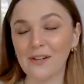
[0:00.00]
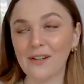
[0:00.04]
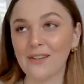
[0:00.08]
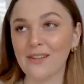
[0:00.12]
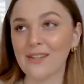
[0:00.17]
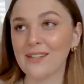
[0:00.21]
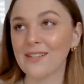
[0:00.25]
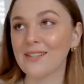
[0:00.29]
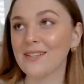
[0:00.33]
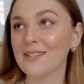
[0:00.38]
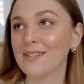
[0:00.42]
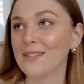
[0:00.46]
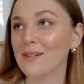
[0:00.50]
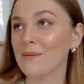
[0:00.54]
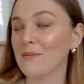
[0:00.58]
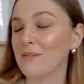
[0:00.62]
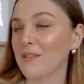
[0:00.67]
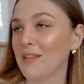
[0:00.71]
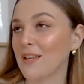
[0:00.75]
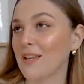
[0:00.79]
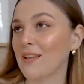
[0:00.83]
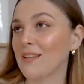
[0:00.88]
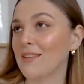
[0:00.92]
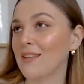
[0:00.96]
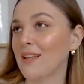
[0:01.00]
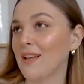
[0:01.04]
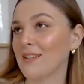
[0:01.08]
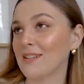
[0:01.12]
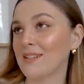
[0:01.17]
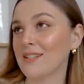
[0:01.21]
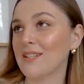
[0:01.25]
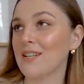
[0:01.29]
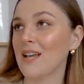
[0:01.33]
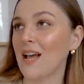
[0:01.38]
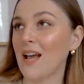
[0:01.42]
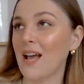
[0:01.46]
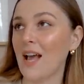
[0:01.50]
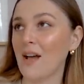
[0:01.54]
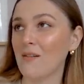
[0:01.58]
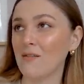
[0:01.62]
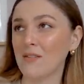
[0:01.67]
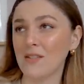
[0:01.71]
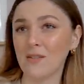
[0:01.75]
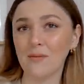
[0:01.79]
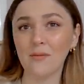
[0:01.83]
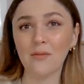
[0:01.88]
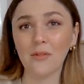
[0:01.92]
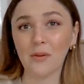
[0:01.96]
Now, this is something that I
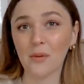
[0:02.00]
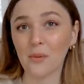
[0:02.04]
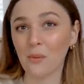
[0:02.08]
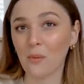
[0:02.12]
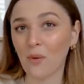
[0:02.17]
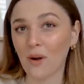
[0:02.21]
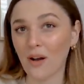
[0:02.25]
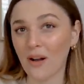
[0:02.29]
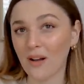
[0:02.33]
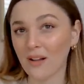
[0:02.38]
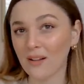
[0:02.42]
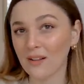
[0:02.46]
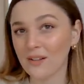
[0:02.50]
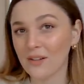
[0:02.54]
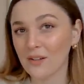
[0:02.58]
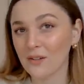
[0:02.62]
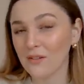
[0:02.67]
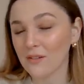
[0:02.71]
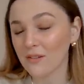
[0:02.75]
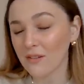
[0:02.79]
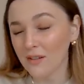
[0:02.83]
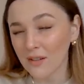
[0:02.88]
haven't done for a while, I don't